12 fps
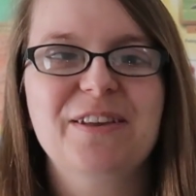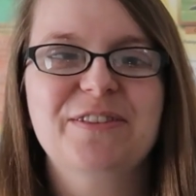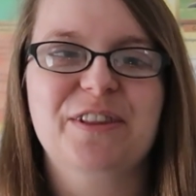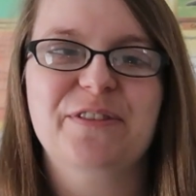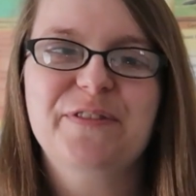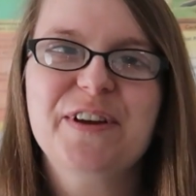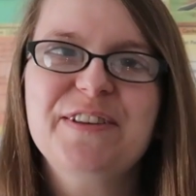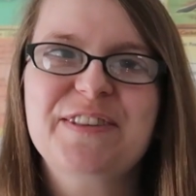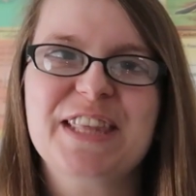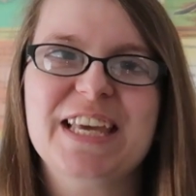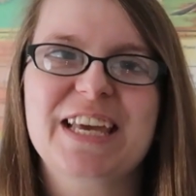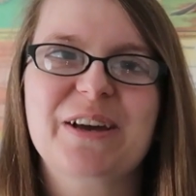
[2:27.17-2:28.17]
So the
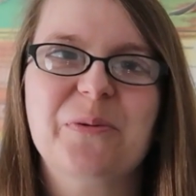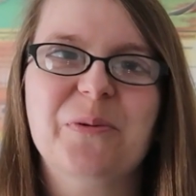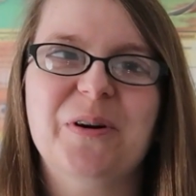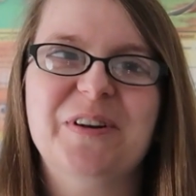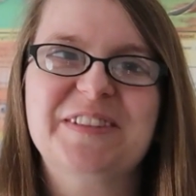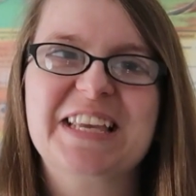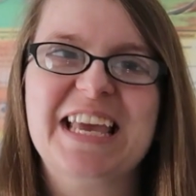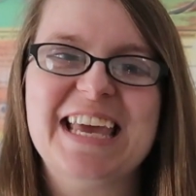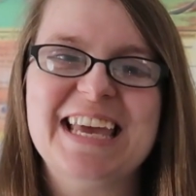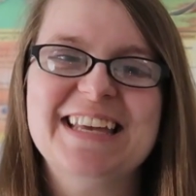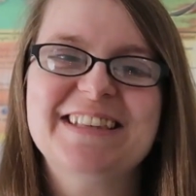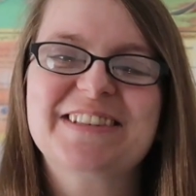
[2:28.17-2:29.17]
first thing was
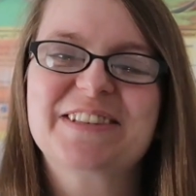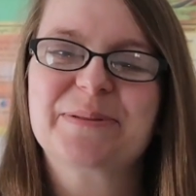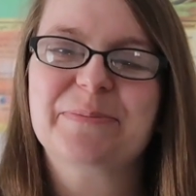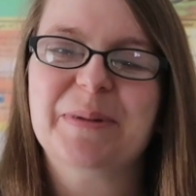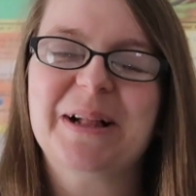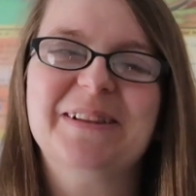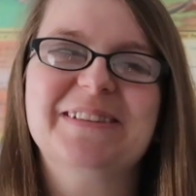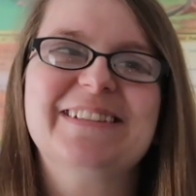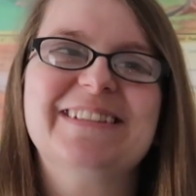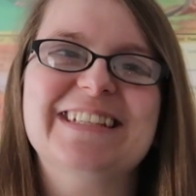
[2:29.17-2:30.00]
it smelled